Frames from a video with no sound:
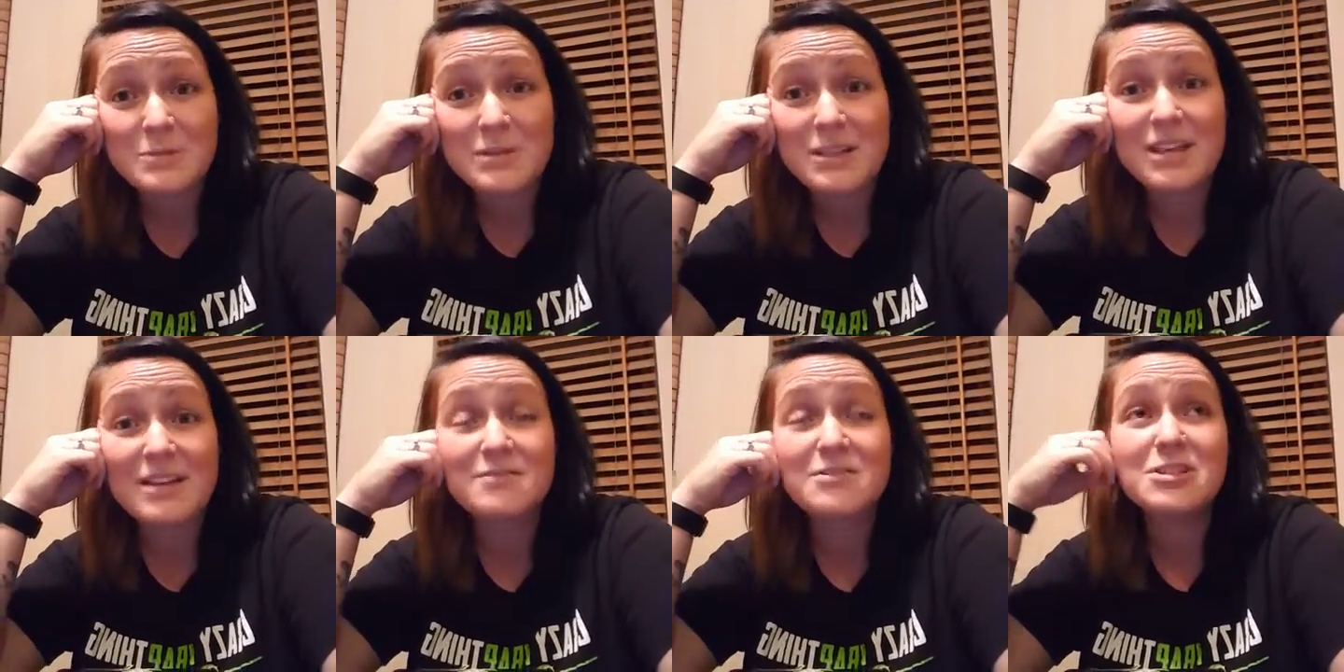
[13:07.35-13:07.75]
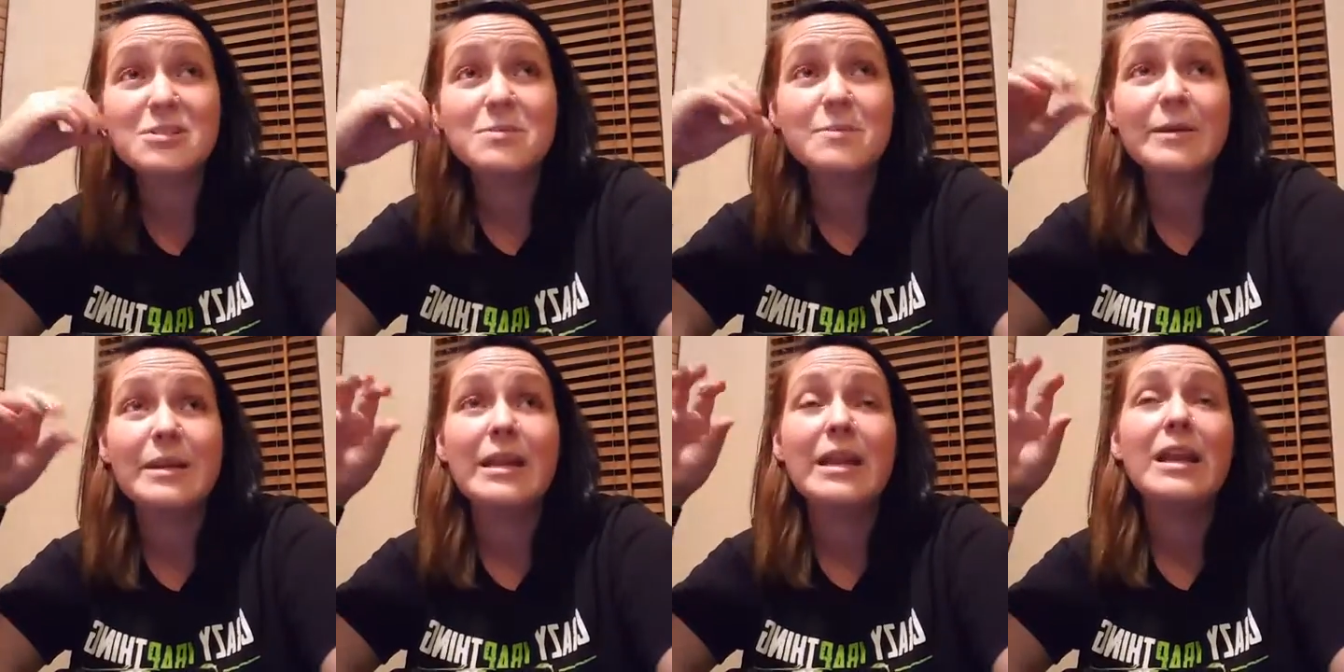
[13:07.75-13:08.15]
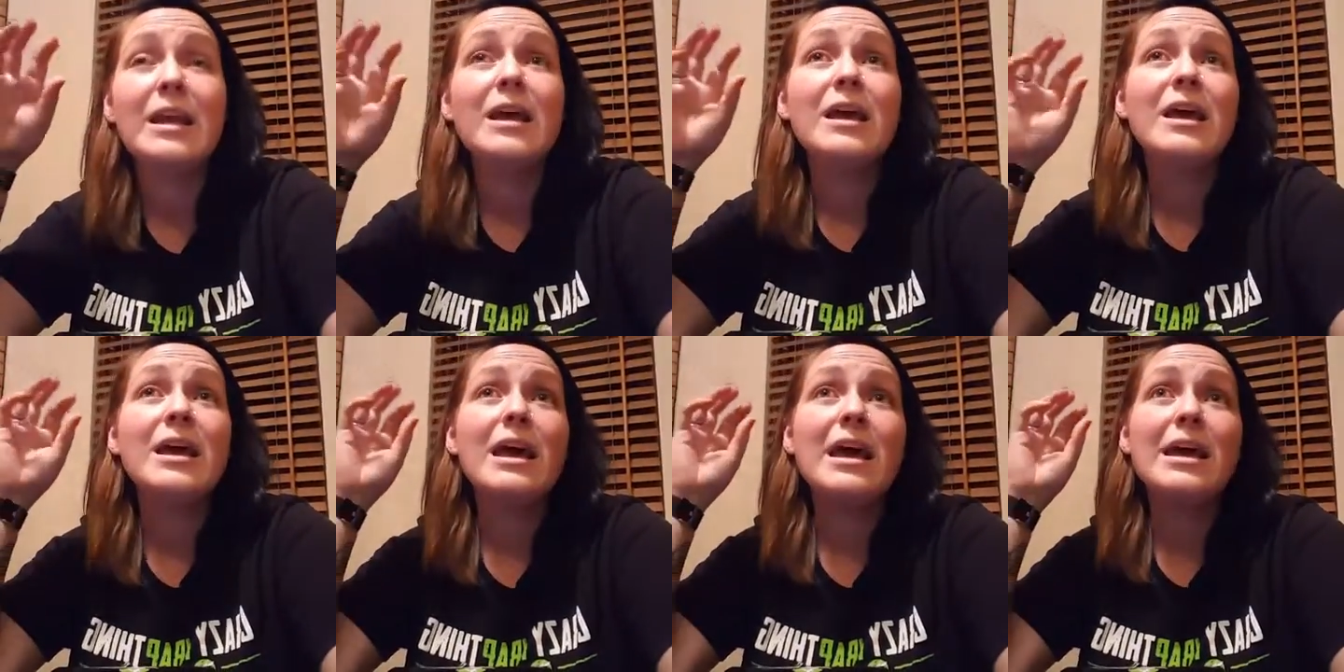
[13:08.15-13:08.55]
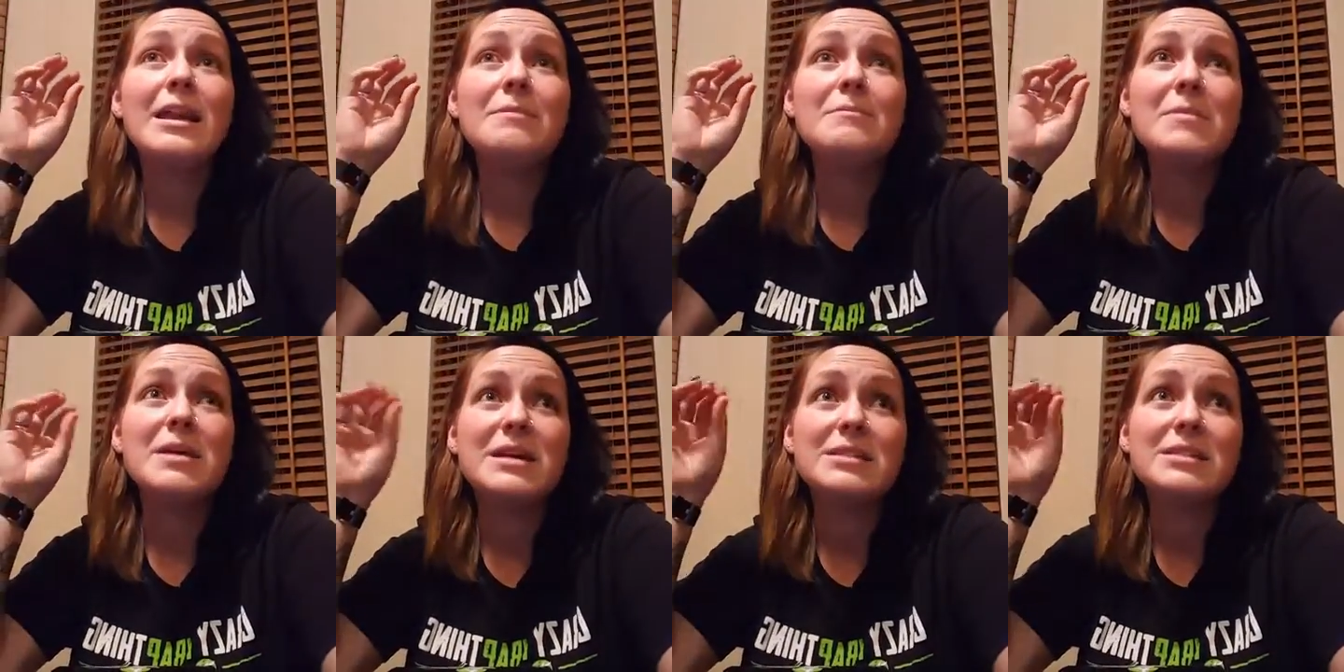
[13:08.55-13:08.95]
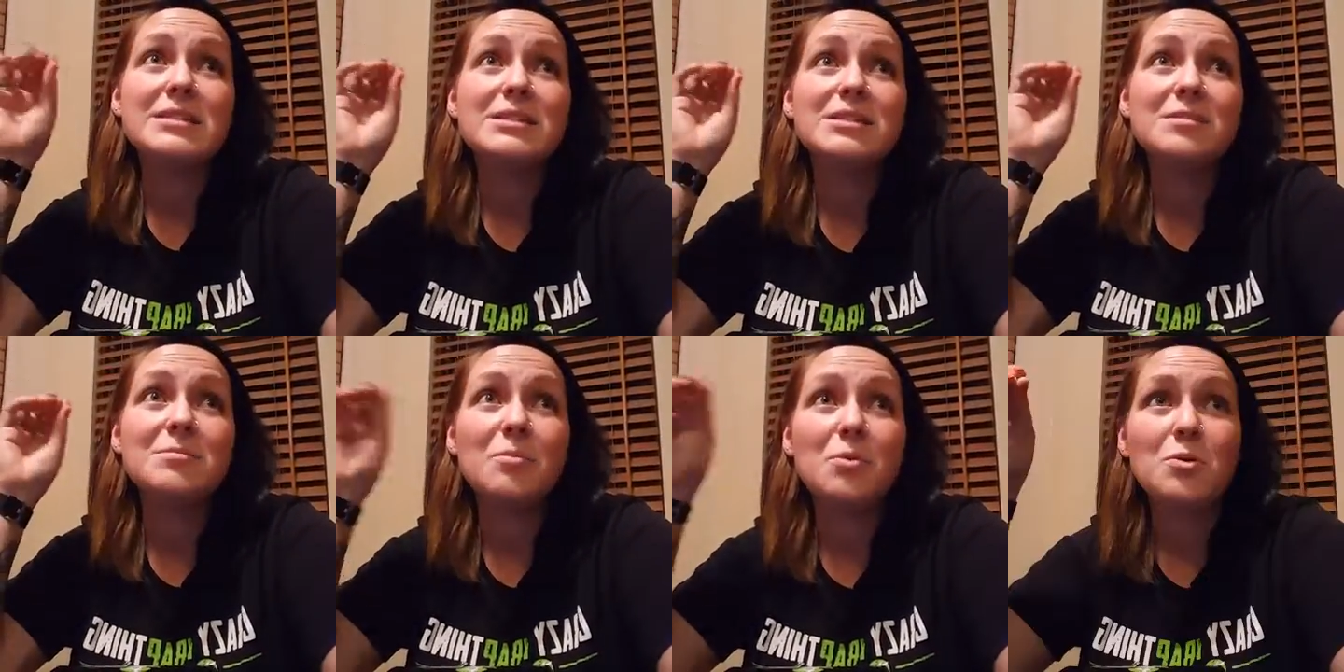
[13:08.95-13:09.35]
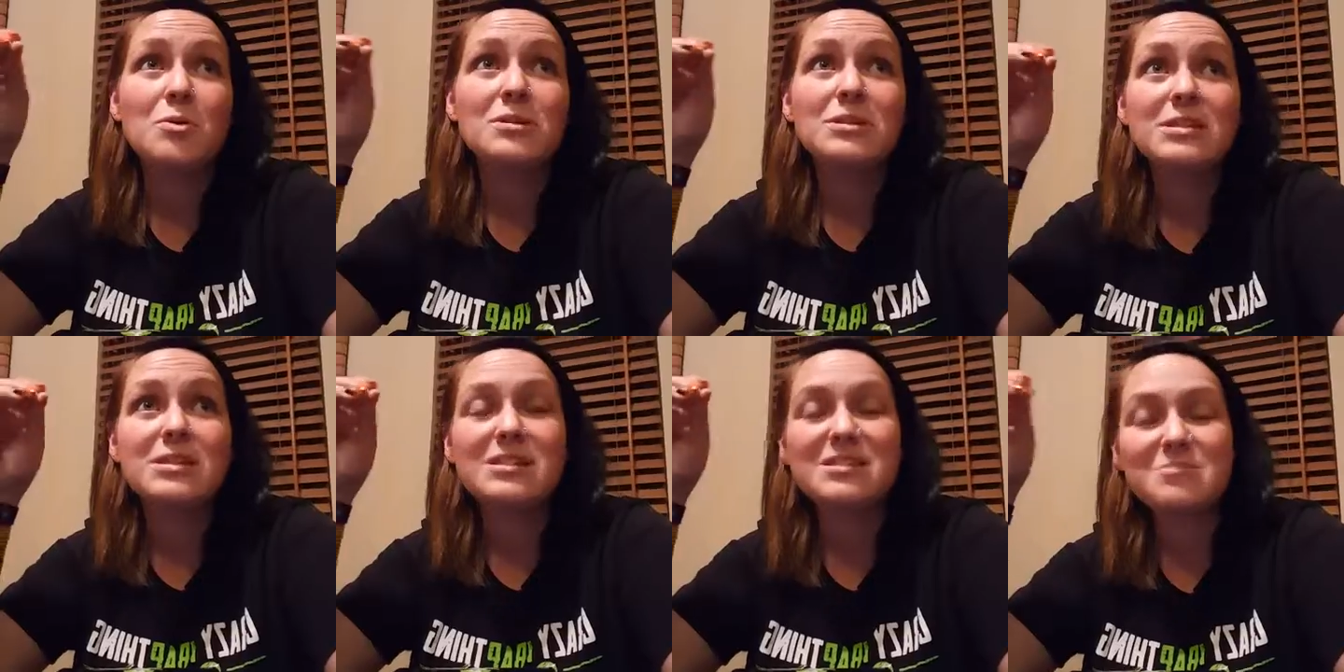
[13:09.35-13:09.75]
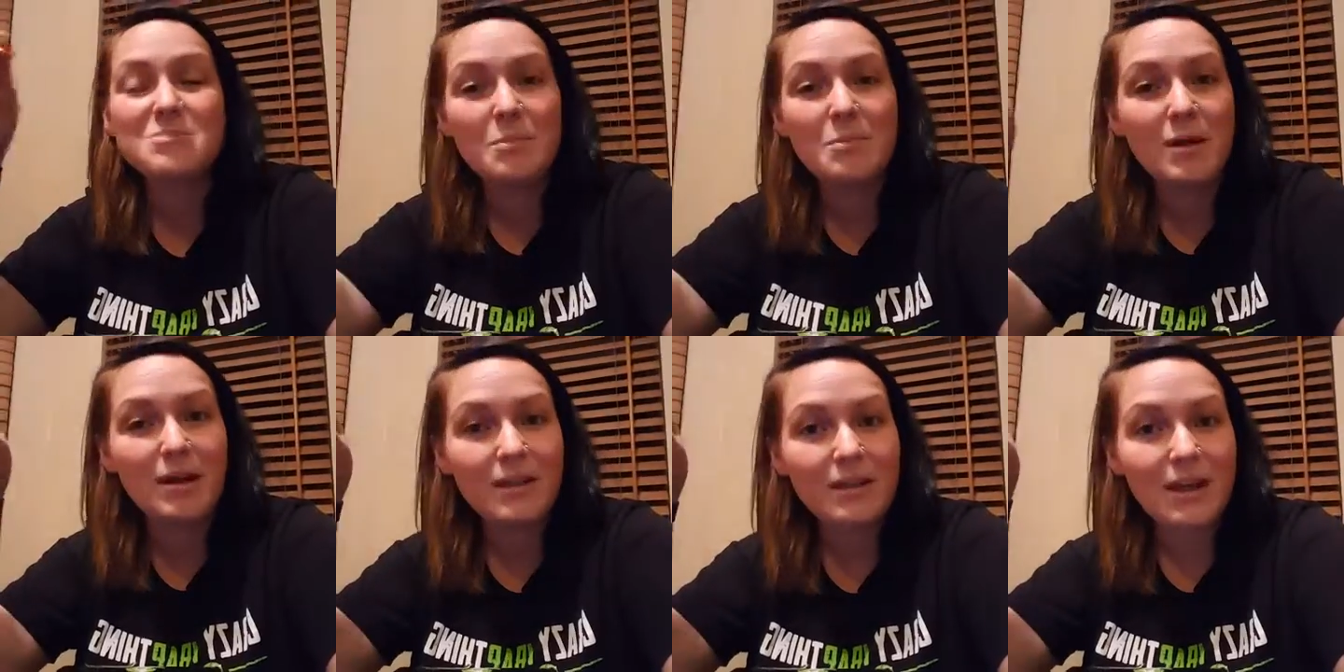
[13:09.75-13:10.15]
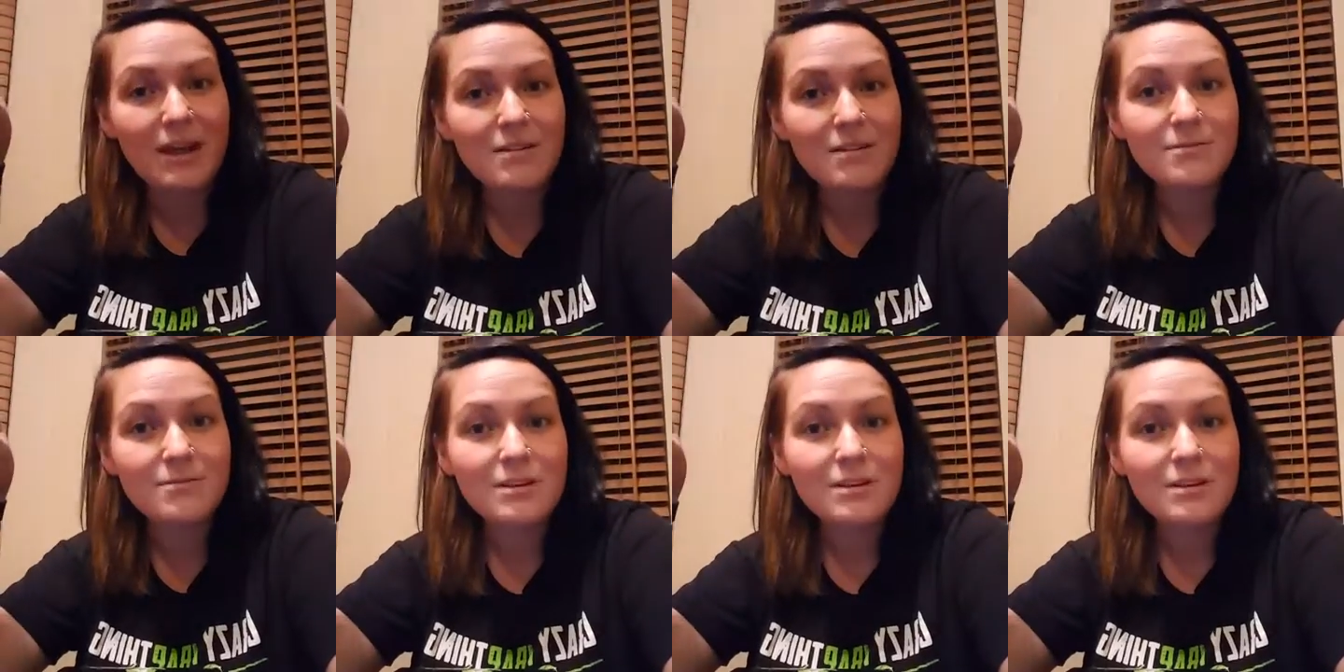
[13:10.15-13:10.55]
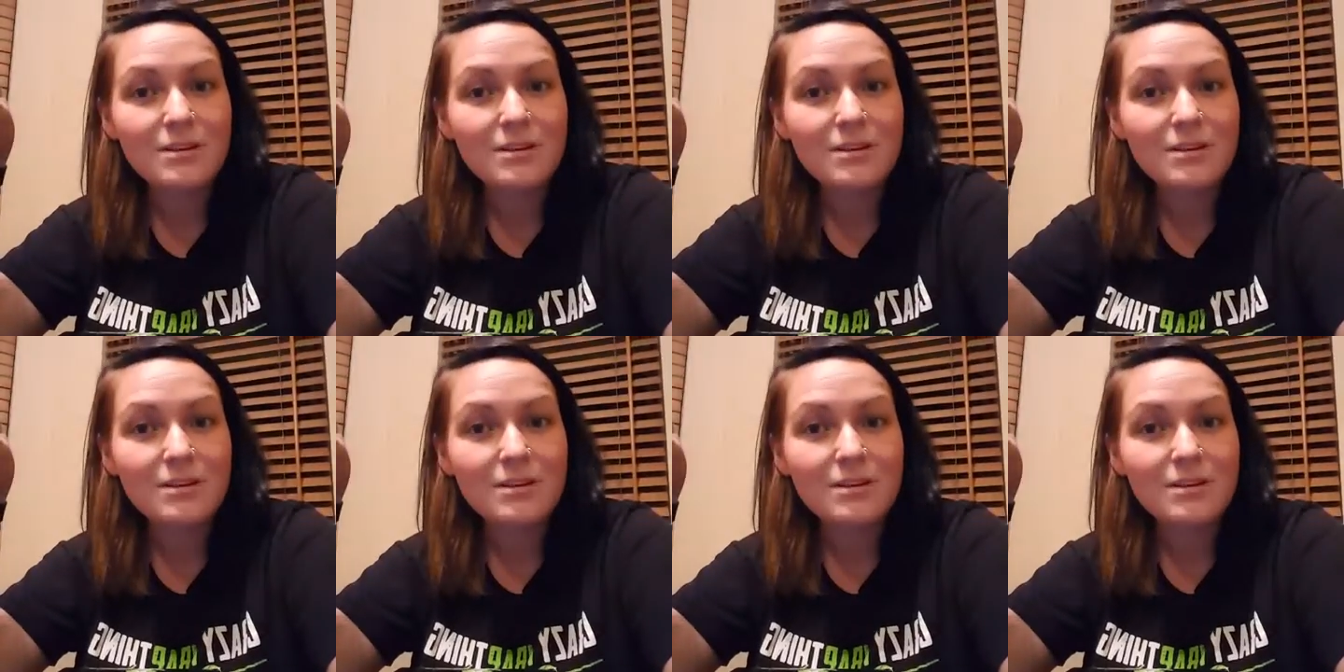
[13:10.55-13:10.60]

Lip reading: but they've just been an amazing support system in my life